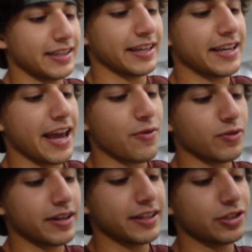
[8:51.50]
Like, he ate
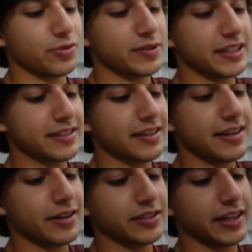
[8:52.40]
one and showed me inside,
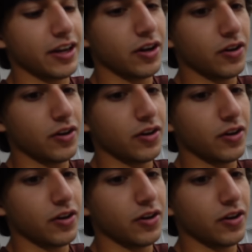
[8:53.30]
and I was like,